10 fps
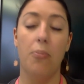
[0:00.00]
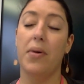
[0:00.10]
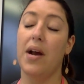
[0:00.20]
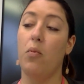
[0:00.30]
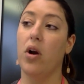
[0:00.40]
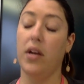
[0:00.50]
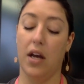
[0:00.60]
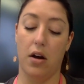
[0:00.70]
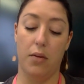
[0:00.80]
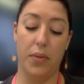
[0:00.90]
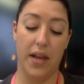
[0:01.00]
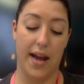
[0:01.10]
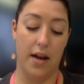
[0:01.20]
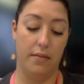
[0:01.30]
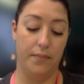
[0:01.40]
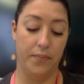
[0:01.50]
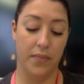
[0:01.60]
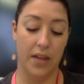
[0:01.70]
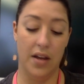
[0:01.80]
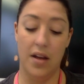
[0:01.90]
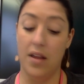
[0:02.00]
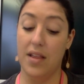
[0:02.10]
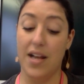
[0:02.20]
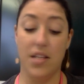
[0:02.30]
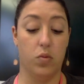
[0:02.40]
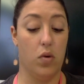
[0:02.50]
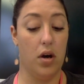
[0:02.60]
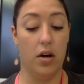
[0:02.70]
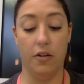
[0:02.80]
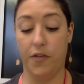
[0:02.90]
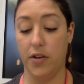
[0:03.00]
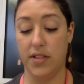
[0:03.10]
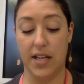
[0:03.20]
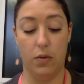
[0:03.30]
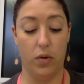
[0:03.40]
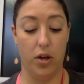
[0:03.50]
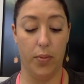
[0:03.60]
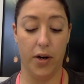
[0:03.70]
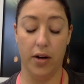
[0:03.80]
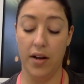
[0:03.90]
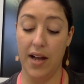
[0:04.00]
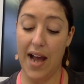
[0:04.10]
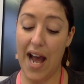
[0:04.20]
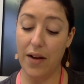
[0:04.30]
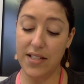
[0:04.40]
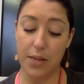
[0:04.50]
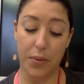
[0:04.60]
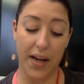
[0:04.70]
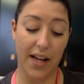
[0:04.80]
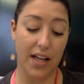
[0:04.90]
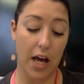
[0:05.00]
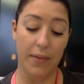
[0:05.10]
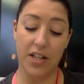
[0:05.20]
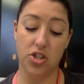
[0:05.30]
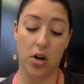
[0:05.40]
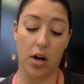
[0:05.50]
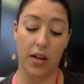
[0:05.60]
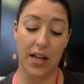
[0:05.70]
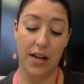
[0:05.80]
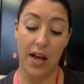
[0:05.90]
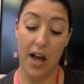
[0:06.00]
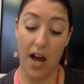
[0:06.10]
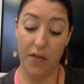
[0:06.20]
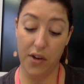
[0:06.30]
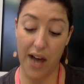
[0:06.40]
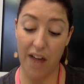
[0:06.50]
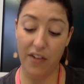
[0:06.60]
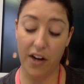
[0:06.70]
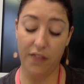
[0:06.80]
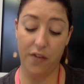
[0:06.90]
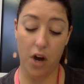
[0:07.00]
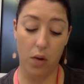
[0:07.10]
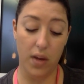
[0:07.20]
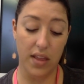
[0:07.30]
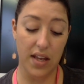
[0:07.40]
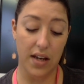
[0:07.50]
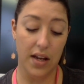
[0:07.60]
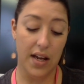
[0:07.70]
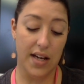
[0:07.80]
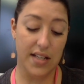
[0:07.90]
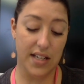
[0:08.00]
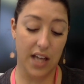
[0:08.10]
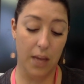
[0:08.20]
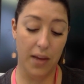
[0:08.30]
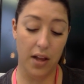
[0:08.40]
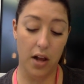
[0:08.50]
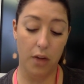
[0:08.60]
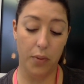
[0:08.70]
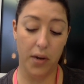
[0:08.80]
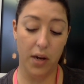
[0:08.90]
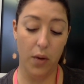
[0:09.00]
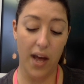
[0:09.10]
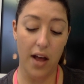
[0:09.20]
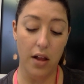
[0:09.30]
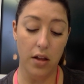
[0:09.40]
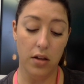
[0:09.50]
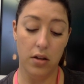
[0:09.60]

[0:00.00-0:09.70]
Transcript: but I'm working on a plan. That's wonderful, said Wilbur. How is the plan coming, Charlotte? Have you got very far with it? Is it coming along pretty well?